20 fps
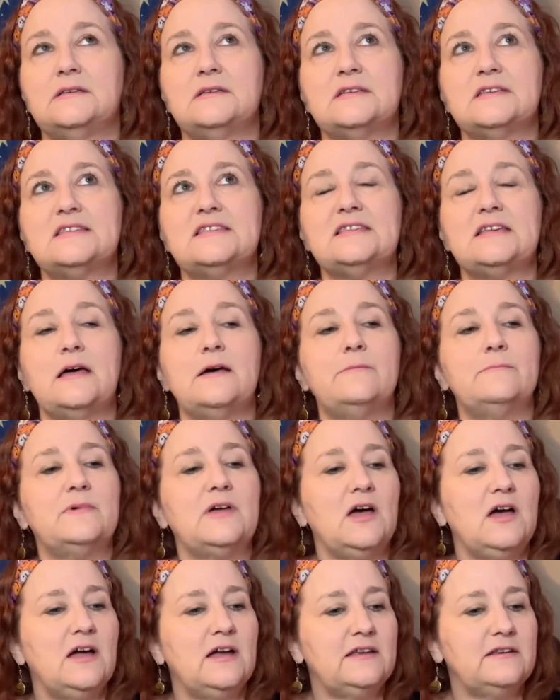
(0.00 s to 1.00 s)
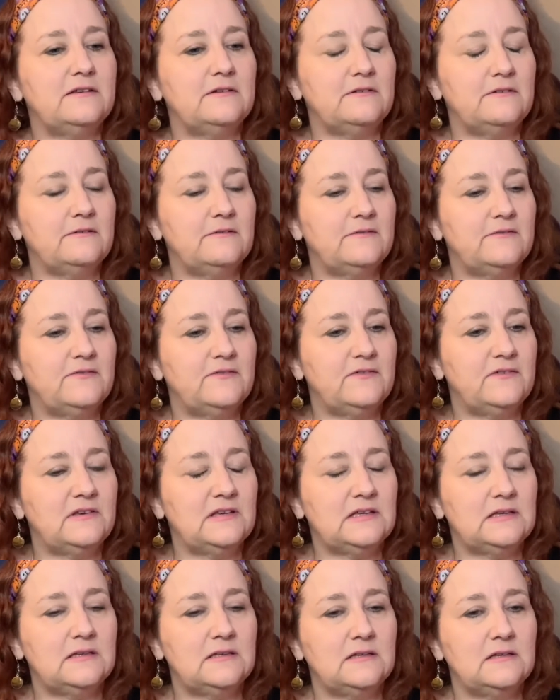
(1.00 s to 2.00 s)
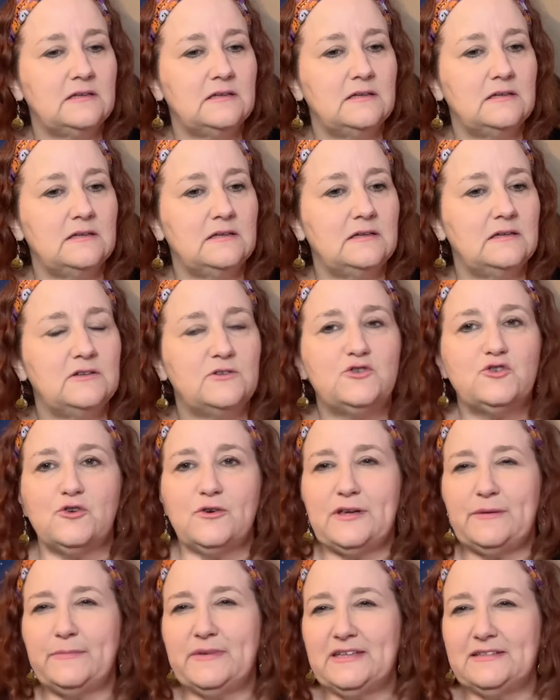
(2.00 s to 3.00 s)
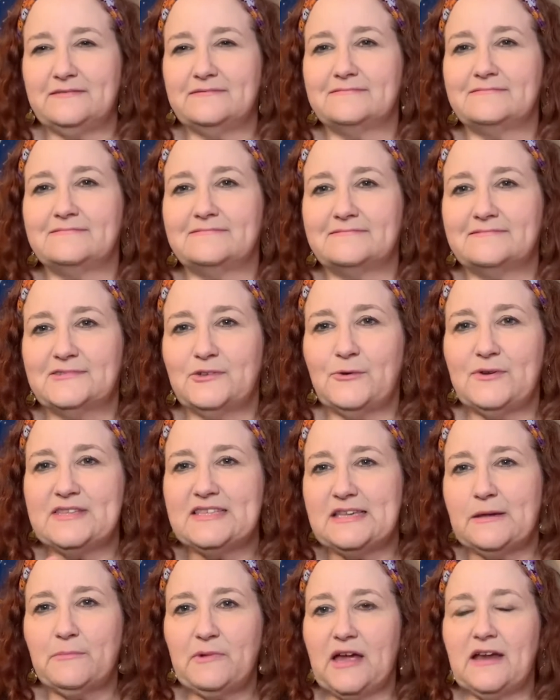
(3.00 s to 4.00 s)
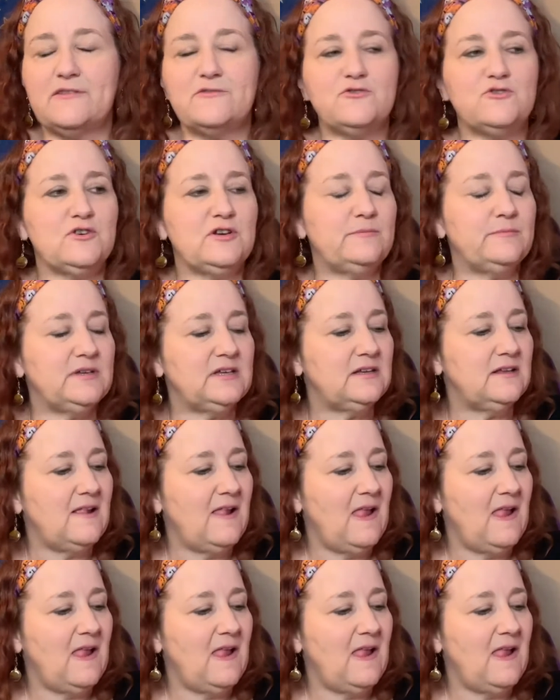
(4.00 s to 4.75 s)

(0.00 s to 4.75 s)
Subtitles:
some kind of treatment. So he had some kind of treatment,